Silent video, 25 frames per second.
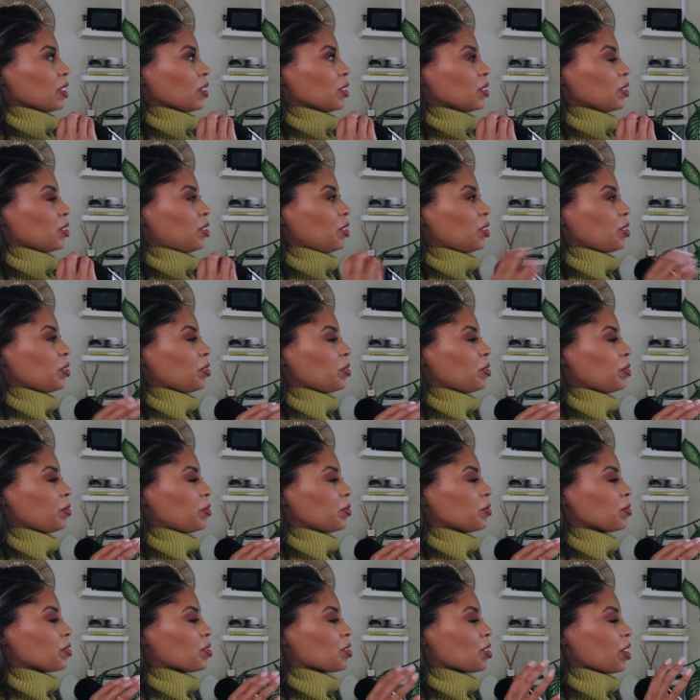
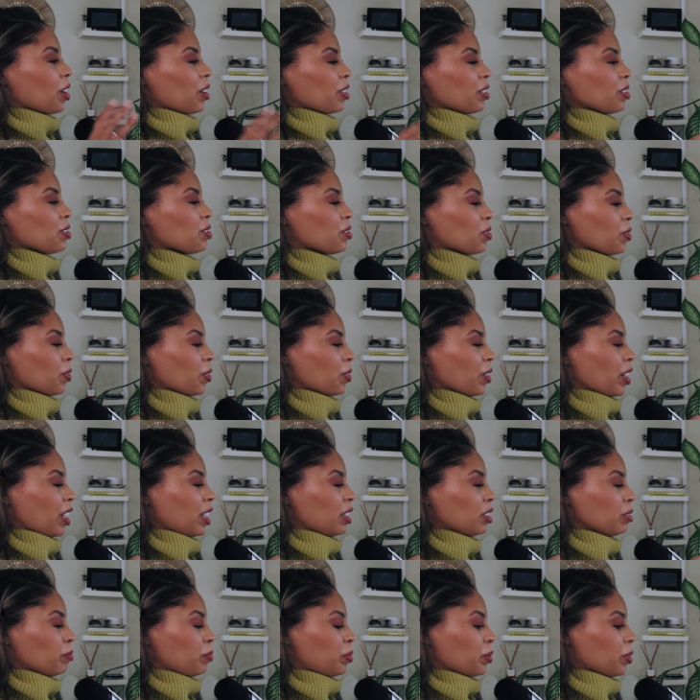you shared a story
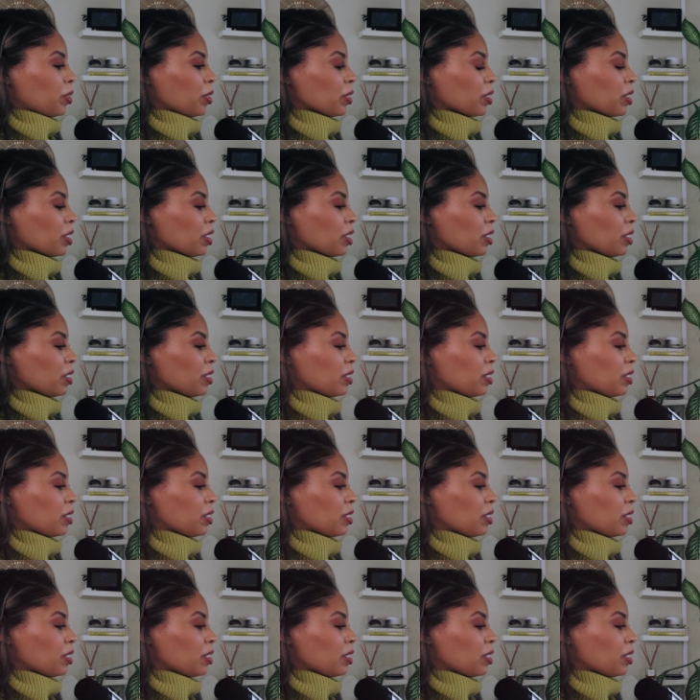in the book.